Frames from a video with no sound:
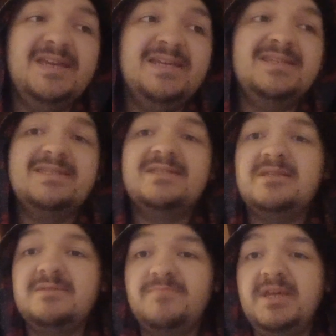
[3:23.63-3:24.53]

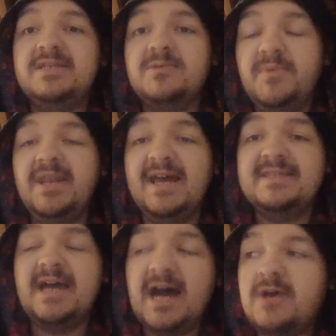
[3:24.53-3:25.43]
is being spent
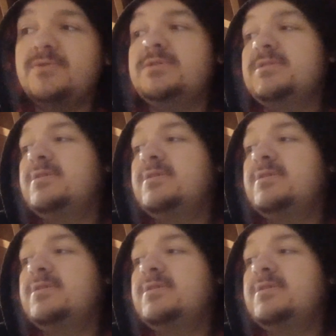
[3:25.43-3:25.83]
at the house.